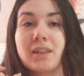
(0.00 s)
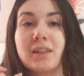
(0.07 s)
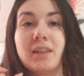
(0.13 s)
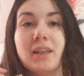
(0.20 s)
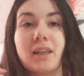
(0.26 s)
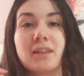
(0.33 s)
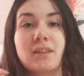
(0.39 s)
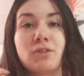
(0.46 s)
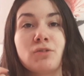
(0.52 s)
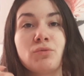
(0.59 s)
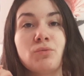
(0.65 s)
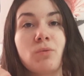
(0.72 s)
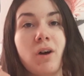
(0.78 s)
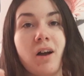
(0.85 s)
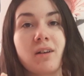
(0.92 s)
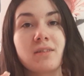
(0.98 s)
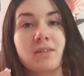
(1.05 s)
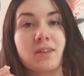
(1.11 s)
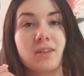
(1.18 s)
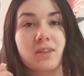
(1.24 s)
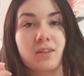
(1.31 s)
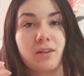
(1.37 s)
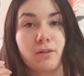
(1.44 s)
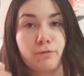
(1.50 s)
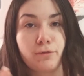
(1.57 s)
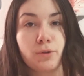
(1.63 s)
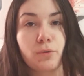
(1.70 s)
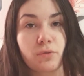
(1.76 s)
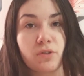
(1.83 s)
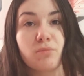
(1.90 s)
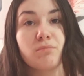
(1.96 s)
get the nuance of
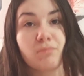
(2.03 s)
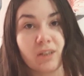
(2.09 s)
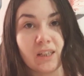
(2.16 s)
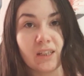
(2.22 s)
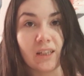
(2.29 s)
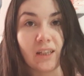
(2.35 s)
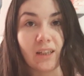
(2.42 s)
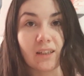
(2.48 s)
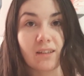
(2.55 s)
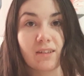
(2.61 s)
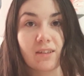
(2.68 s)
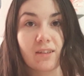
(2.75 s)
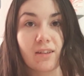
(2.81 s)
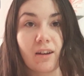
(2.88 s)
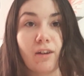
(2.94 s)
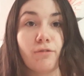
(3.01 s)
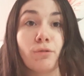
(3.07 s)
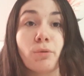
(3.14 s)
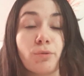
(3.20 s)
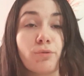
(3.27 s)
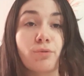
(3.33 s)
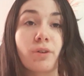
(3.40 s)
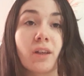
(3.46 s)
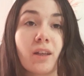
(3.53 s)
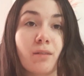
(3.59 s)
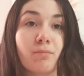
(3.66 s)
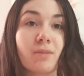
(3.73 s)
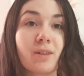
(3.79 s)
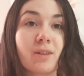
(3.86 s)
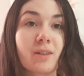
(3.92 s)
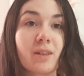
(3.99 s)
those meanings of your
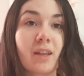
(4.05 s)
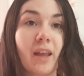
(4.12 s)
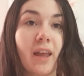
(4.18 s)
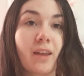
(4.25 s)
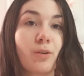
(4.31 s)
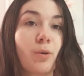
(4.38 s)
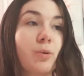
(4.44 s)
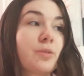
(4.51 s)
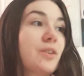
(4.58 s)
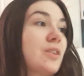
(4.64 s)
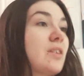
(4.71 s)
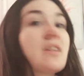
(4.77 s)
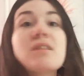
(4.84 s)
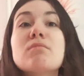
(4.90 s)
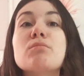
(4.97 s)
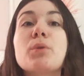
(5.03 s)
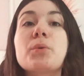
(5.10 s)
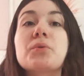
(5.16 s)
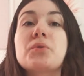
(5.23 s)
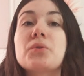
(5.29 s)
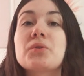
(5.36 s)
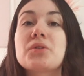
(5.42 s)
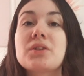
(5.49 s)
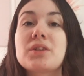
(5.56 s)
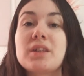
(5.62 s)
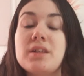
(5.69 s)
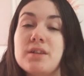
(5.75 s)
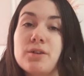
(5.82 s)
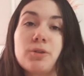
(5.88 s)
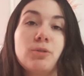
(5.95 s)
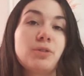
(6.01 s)
dreams and all the symbols you're
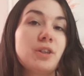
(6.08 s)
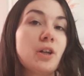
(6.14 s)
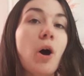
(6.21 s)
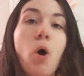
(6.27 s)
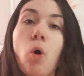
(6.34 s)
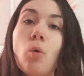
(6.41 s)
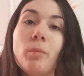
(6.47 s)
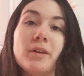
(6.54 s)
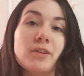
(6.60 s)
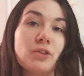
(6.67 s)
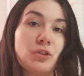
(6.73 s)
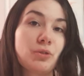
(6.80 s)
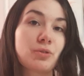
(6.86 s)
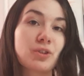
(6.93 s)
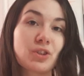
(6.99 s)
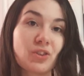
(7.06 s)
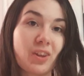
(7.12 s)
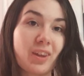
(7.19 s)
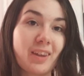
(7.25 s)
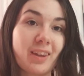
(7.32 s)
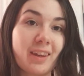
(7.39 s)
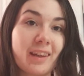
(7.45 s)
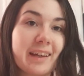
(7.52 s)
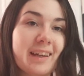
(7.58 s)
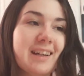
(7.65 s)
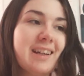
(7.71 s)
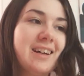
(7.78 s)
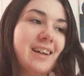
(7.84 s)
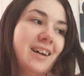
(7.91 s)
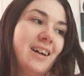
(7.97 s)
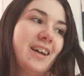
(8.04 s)
seeing, all the omens you're seeing,
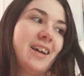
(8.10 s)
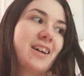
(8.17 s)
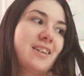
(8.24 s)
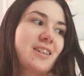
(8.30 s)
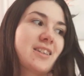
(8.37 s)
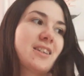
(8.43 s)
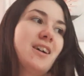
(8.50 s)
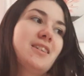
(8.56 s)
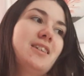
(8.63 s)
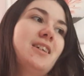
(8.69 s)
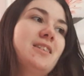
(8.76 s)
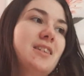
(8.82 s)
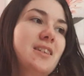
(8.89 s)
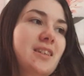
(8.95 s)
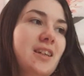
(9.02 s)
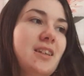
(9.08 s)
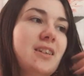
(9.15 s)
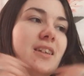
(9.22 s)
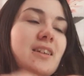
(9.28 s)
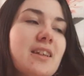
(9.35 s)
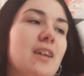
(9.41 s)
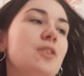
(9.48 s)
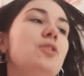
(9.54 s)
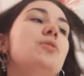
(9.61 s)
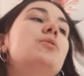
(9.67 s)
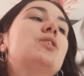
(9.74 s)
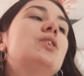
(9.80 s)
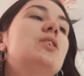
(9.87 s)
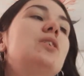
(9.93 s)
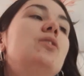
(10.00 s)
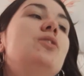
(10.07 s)
and start understanding that you,
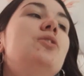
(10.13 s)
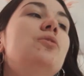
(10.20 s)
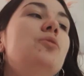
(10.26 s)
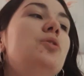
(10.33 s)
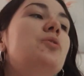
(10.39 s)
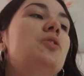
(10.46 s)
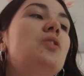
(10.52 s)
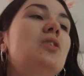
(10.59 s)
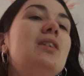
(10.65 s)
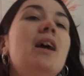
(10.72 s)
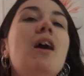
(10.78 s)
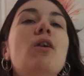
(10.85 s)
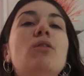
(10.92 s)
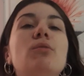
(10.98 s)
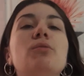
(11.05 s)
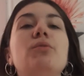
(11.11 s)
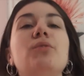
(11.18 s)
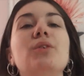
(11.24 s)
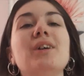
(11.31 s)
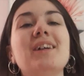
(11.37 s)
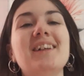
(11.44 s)
you yourself